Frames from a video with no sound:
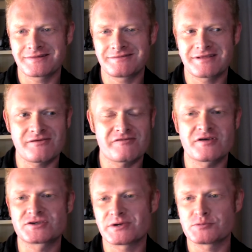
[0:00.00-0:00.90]
they
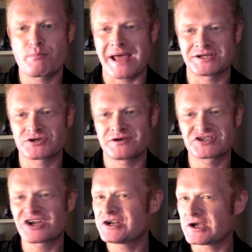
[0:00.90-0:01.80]
refer to it as banter, and
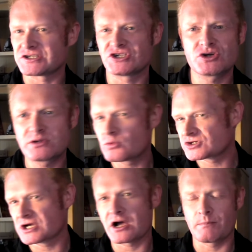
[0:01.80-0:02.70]
it's kind of nice. You're doing the
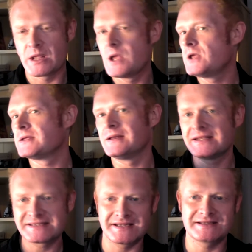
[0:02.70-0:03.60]
washing arm, you're
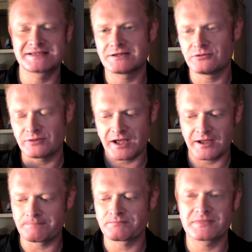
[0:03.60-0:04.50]
listening to
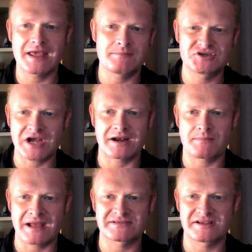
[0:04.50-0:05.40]
them chat
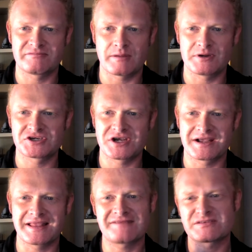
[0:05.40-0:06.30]
about
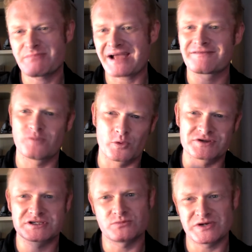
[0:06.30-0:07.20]
self-publishing and have some back and forth
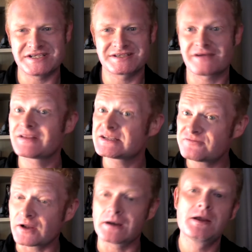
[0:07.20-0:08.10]
and some witty stuff, and that's
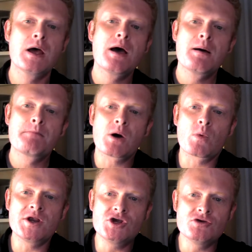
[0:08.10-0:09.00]
fun. But
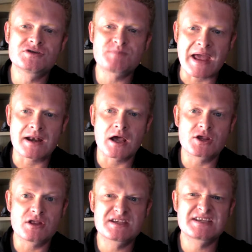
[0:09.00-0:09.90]
when you spend
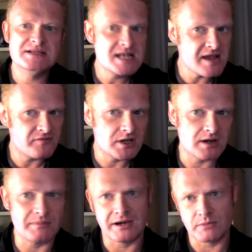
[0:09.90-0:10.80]
a
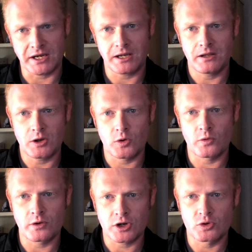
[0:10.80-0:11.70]
significant amount of money
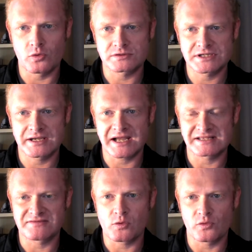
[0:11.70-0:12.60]
on a course like
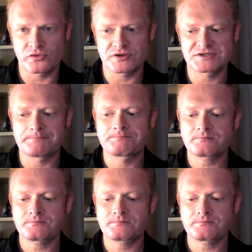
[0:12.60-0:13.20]
Ads for Authors,